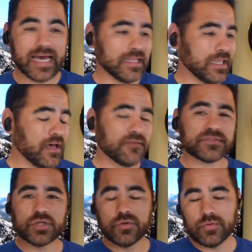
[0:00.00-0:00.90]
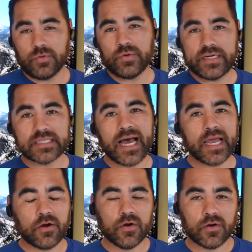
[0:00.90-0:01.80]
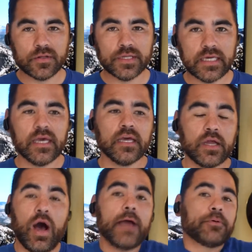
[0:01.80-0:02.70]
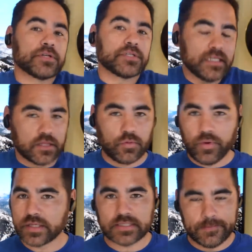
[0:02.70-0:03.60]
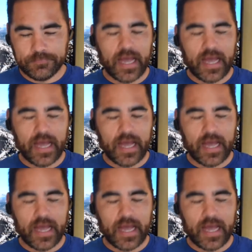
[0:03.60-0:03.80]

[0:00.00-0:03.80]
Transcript: I'd love to retire early. Now, I personally did through real estate.